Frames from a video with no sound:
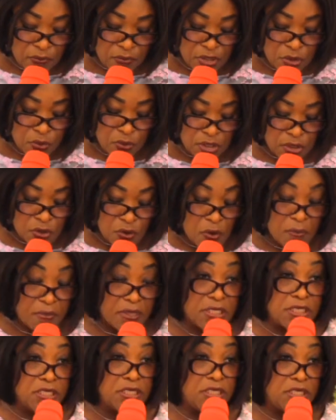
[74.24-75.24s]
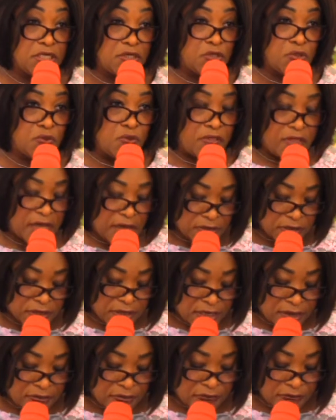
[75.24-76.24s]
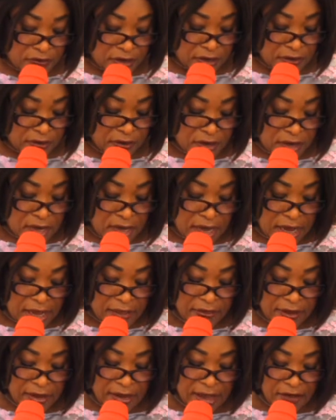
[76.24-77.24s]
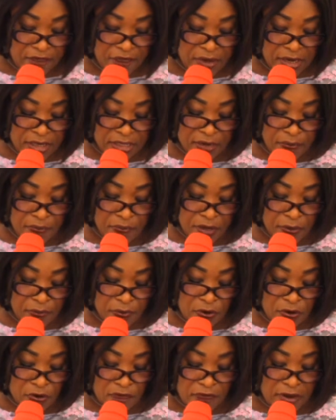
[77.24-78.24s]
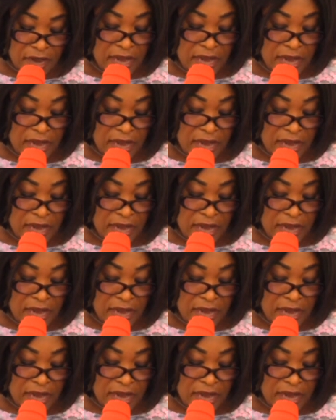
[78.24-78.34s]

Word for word: which was commissioned in 2003, and the government and people of